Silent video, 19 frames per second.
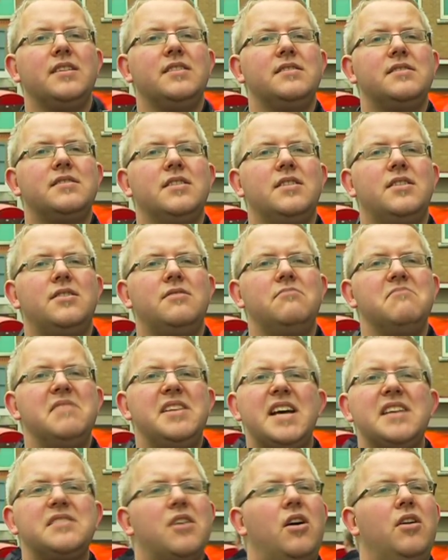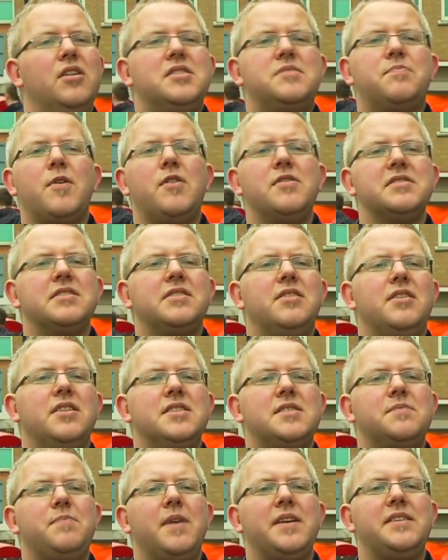So it has all its pros and
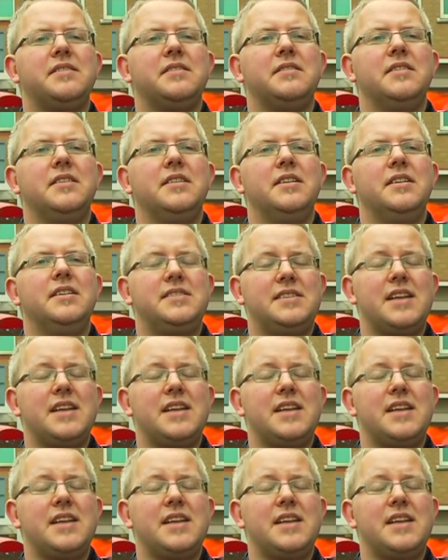cons, but it's